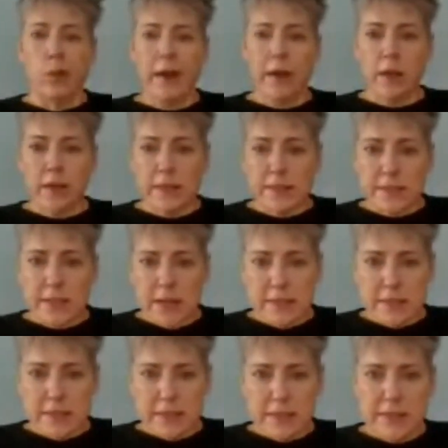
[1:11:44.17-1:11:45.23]
Well, it's
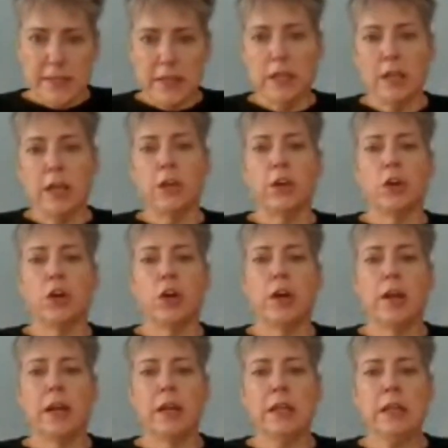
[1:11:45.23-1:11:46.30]
10:16 here
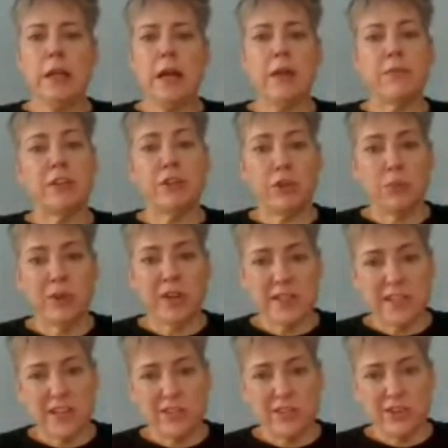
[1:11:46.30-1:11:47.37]
and I need I have another
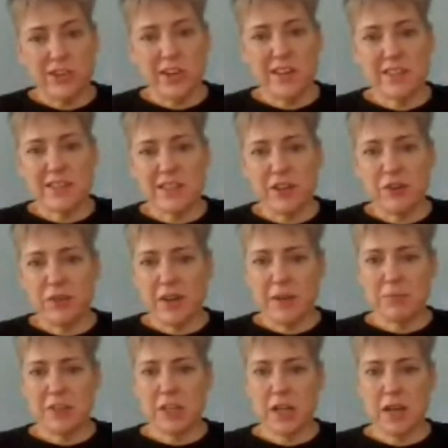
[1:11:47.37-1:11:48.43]
one at 10:30, so
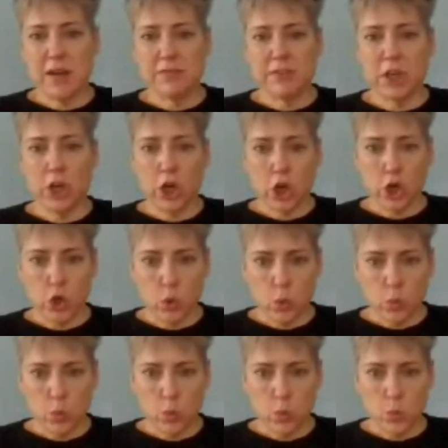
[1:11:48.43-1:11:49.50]
I'm going to have to
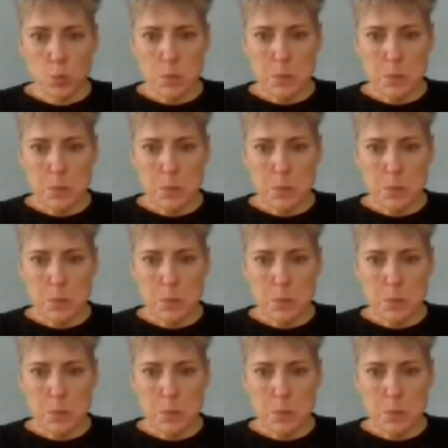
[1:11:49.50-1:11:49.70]
go.